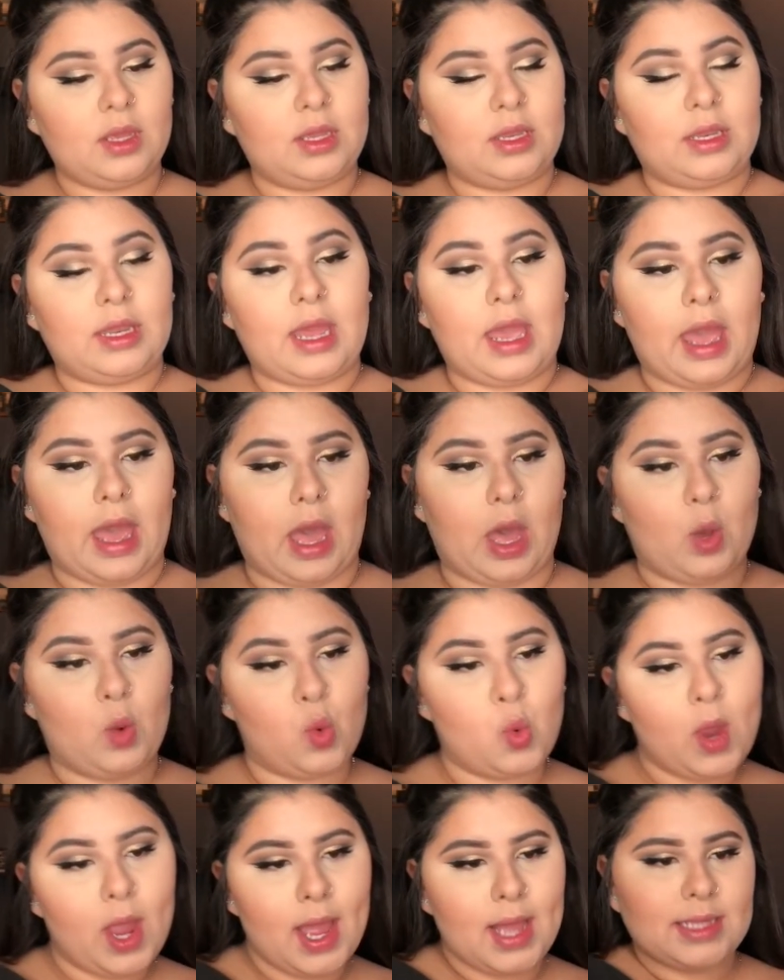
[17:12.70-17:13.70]
Now,
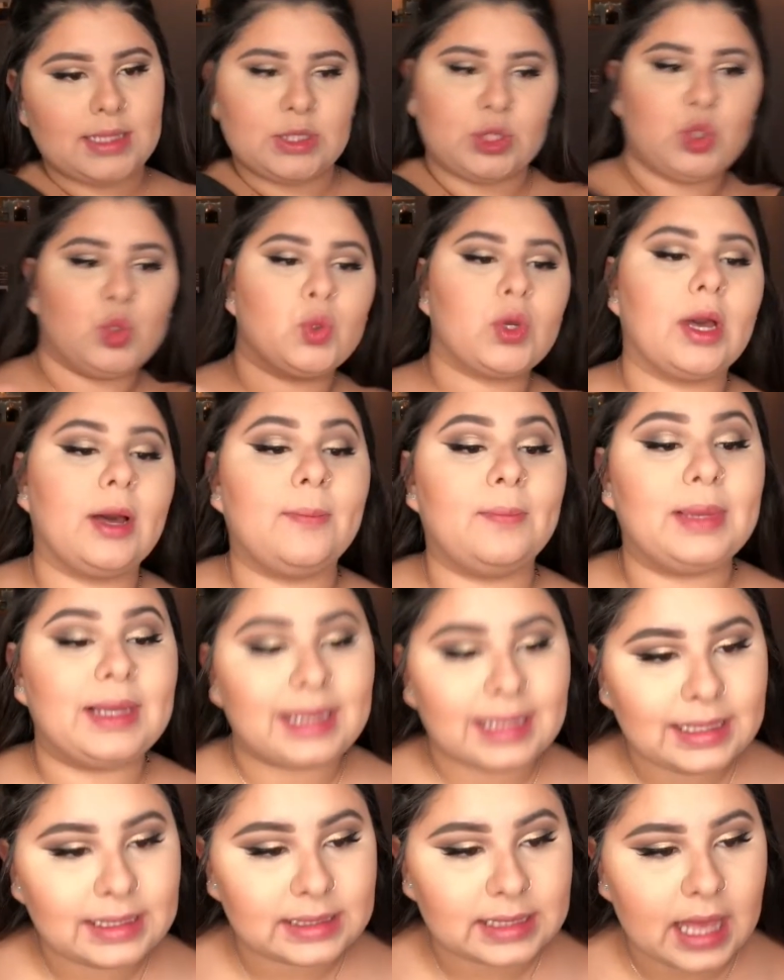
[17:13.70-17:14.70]
to
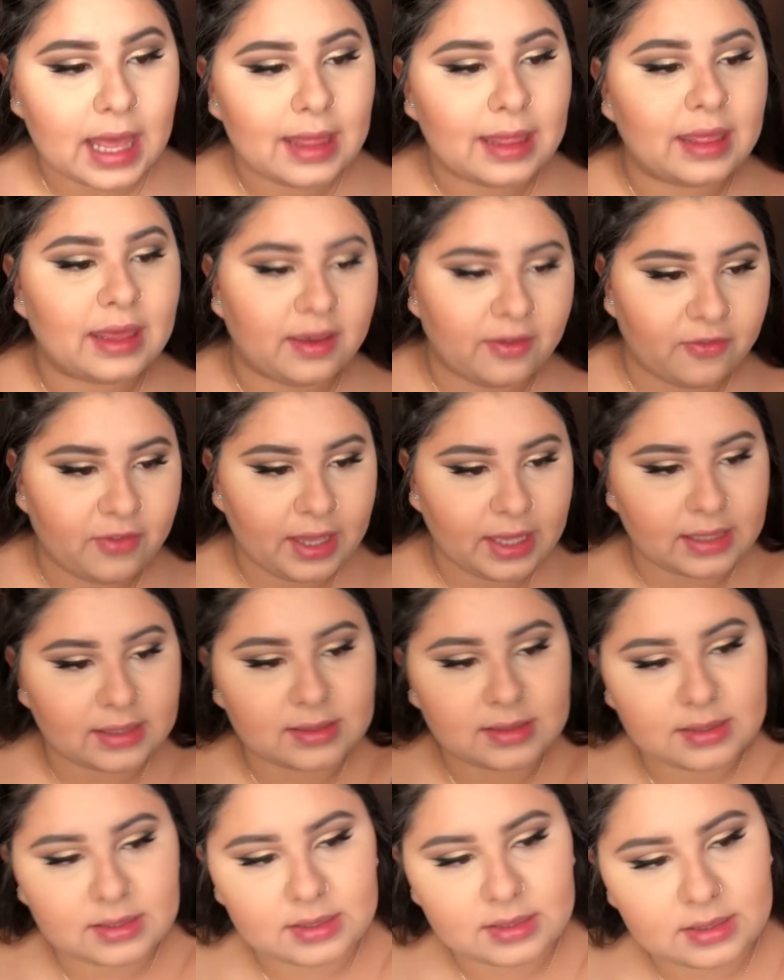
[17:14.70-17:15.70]
complete the
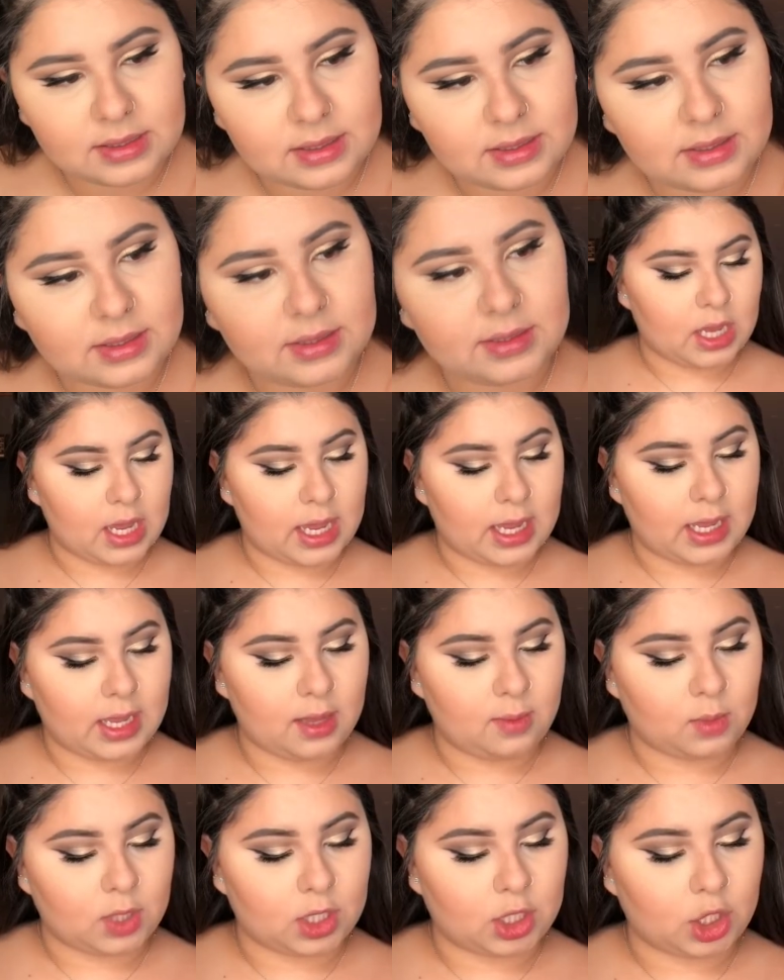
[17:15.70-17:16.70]
face, I
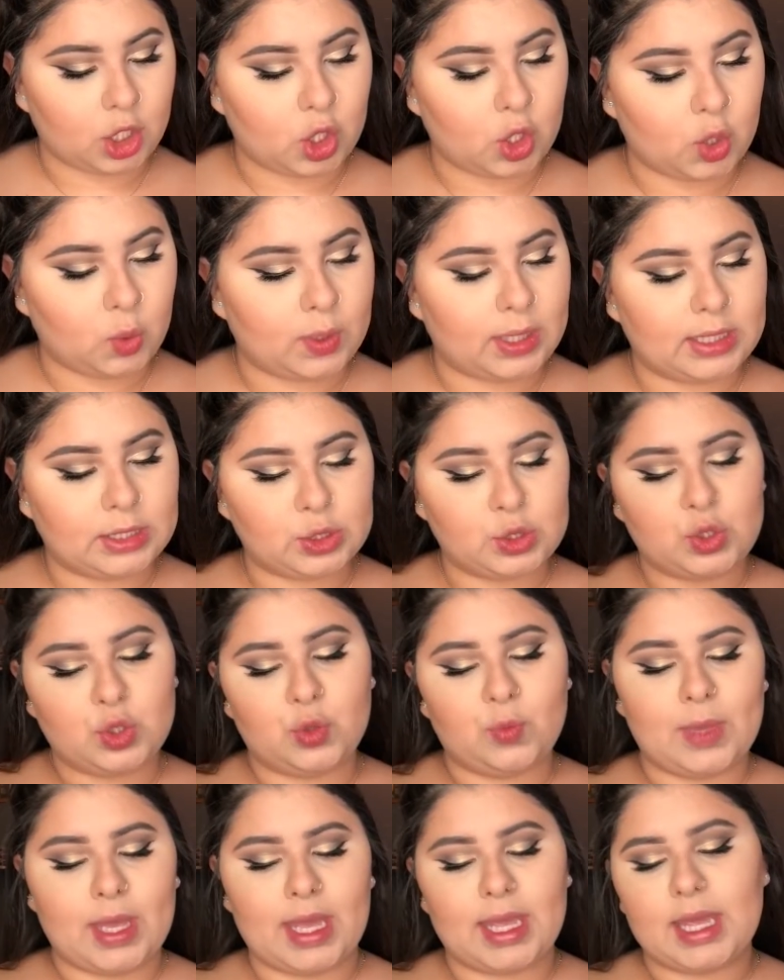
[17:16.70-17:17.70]
am gonna go into
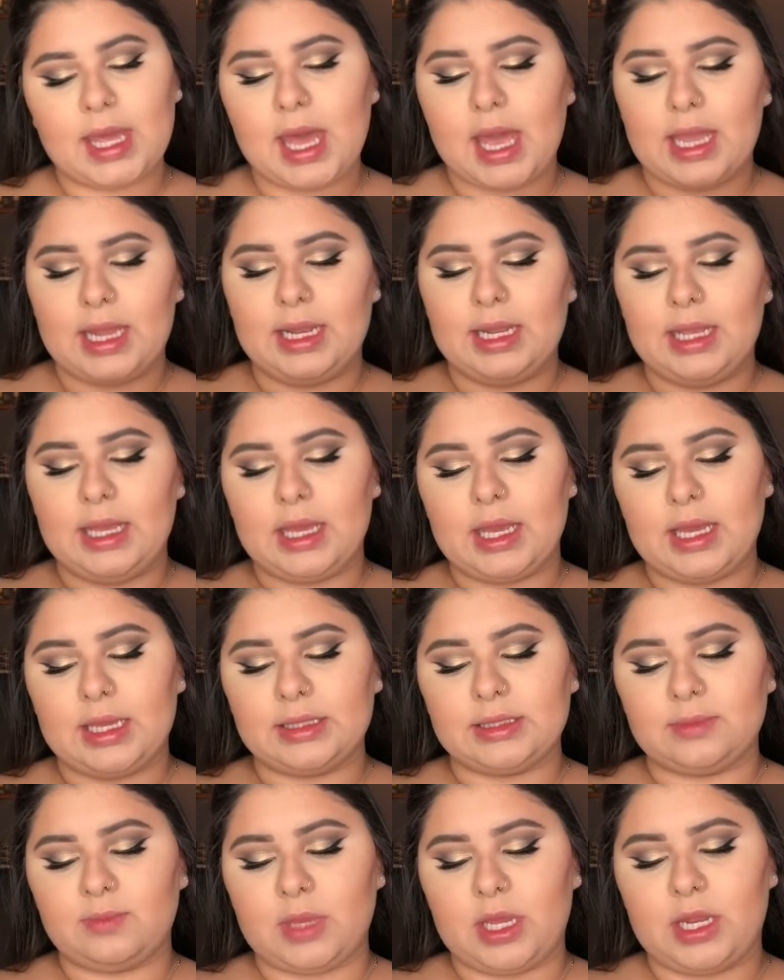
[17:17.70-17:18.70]
my Kylie
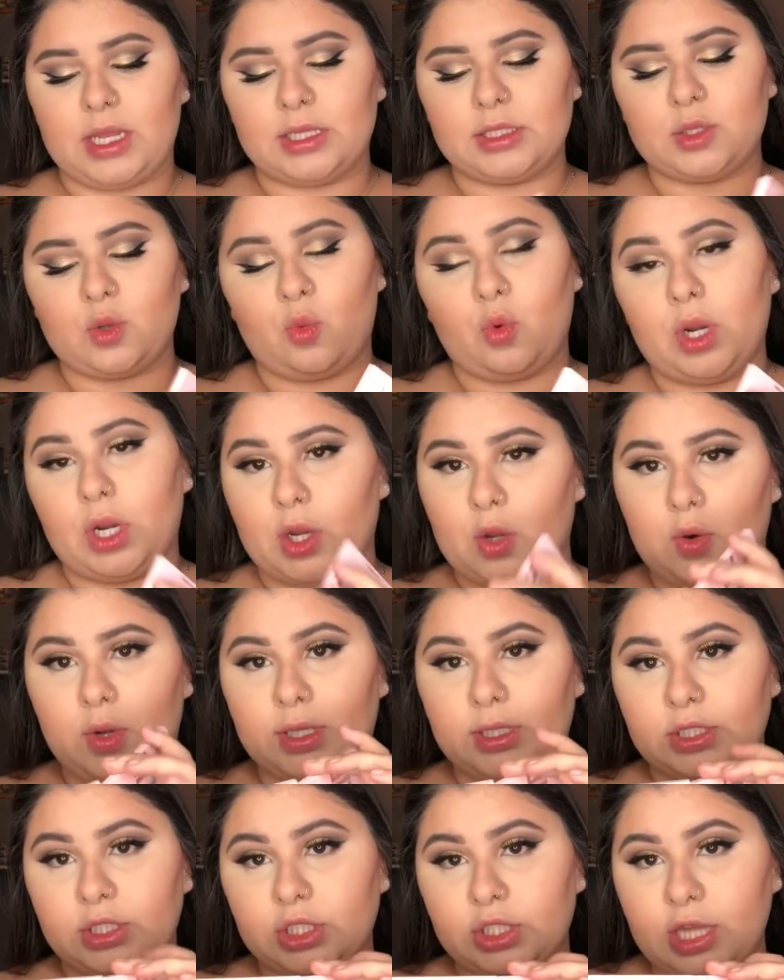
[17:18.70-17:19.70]
Cosmetics We're
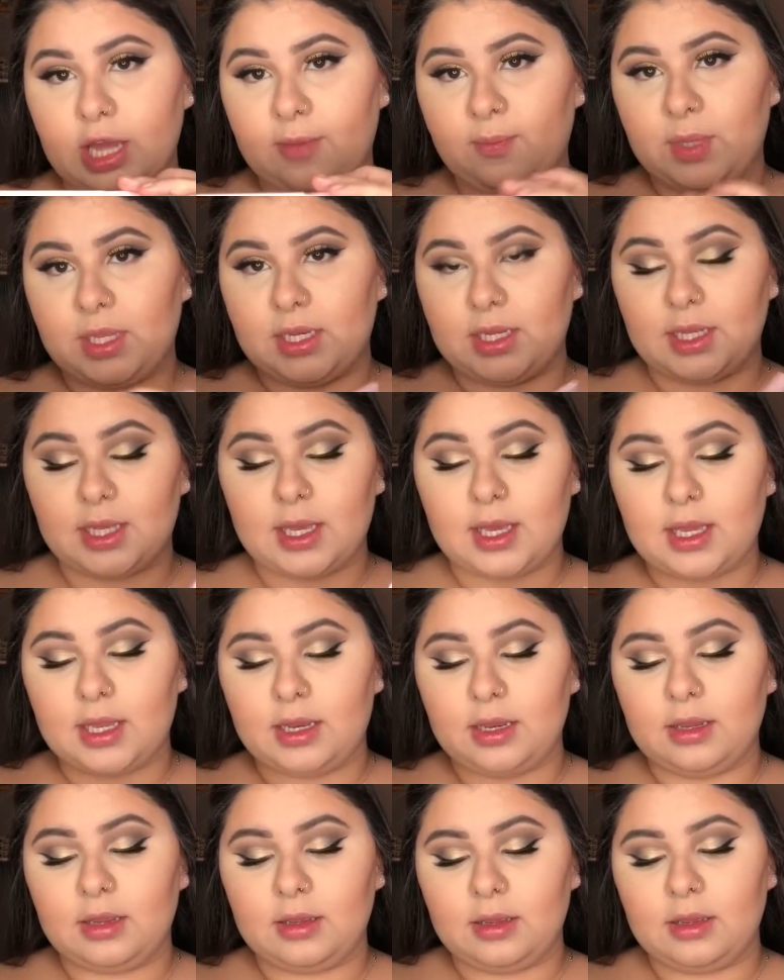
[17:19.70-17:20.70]
Going Shopping Again
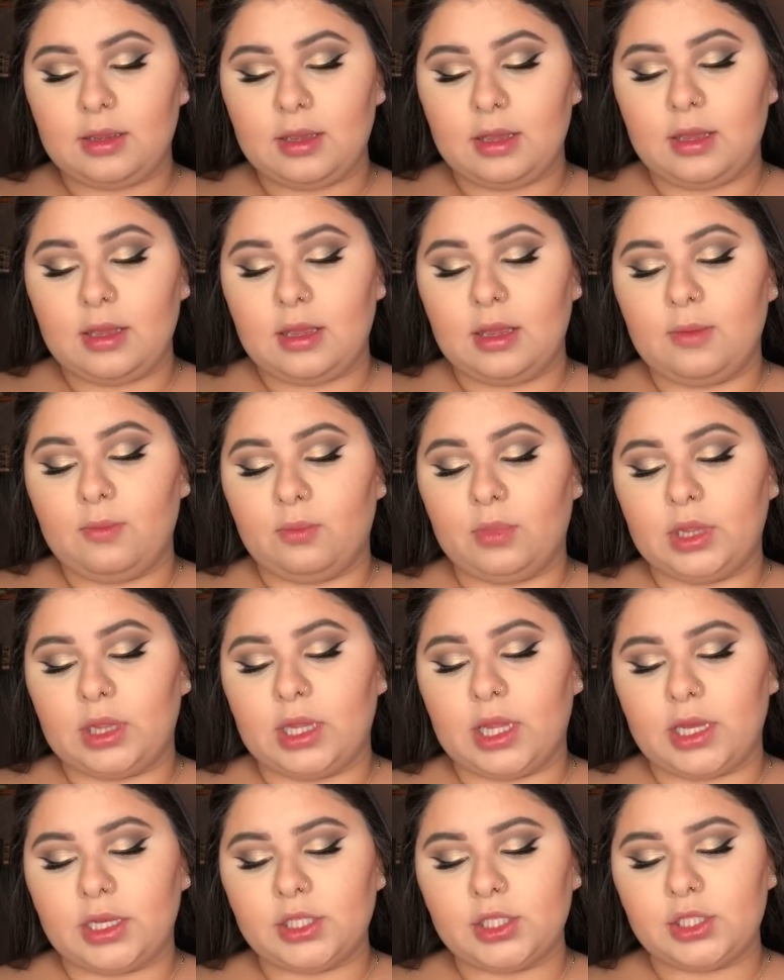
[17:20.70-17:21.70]

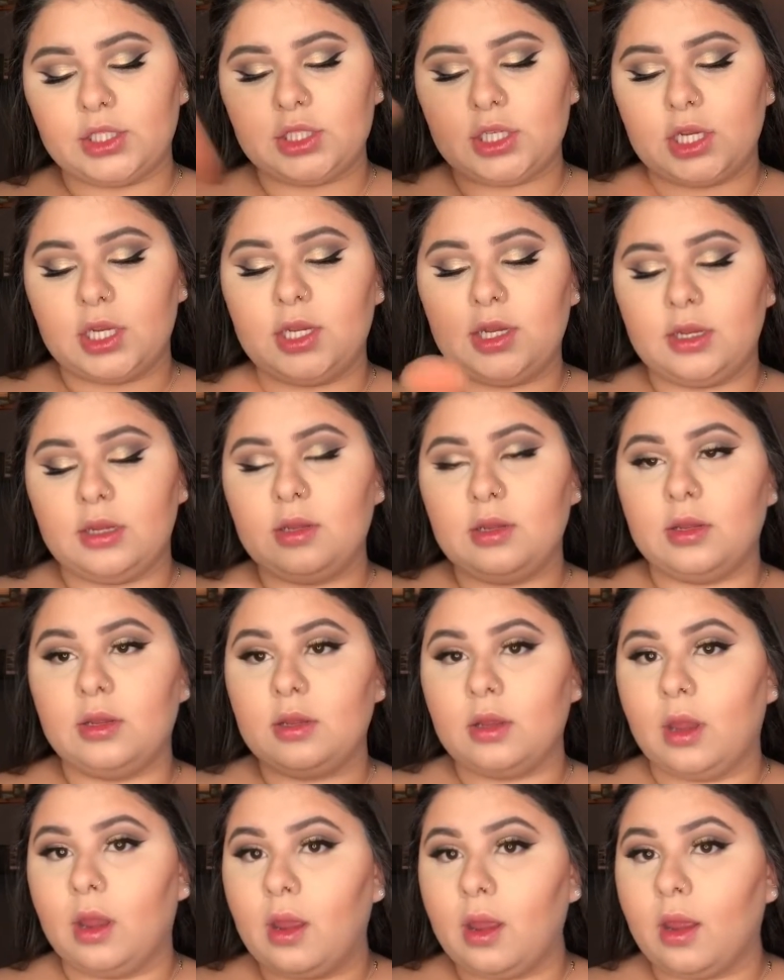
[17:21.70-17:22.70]
blush.
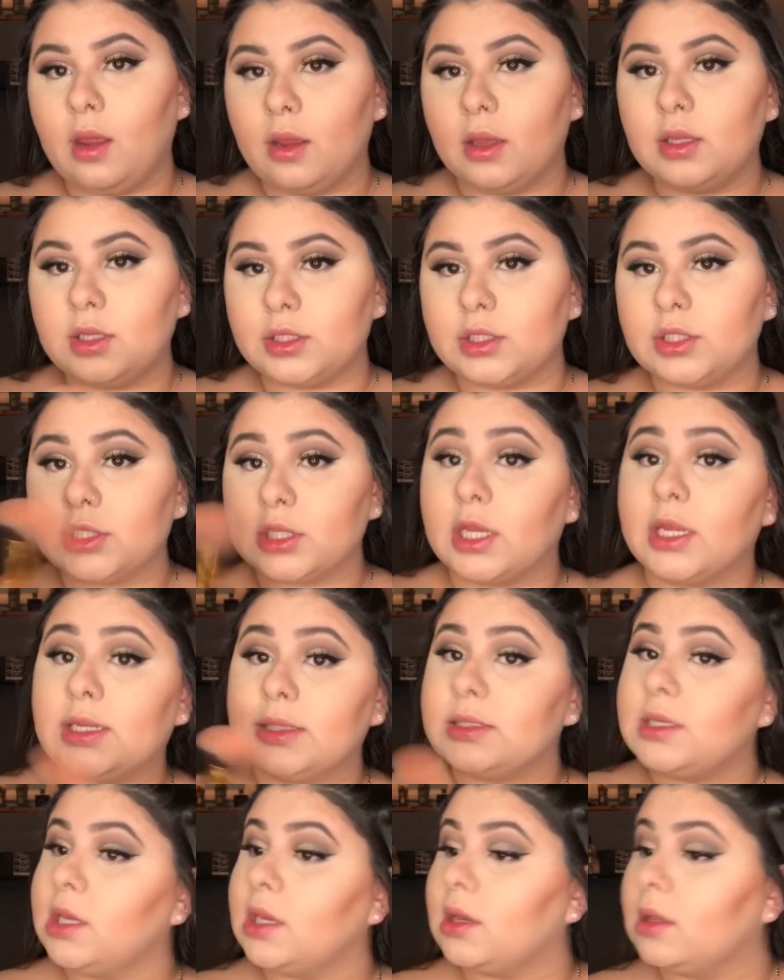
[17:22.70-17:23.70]
Just gonna
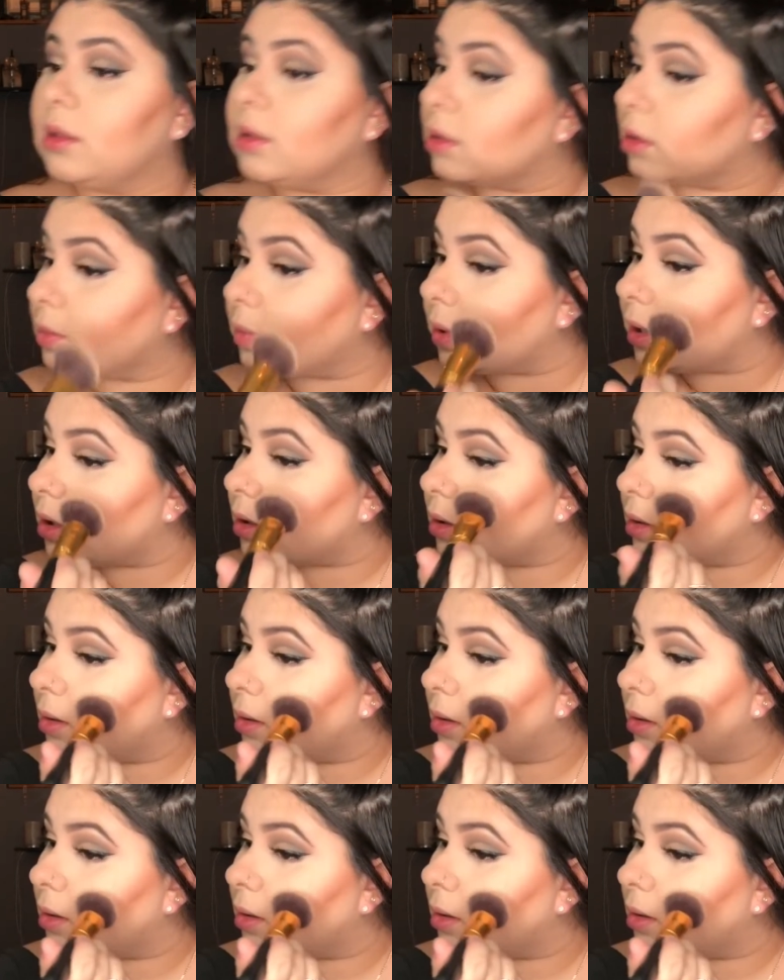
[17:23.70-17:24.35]
take a little bit.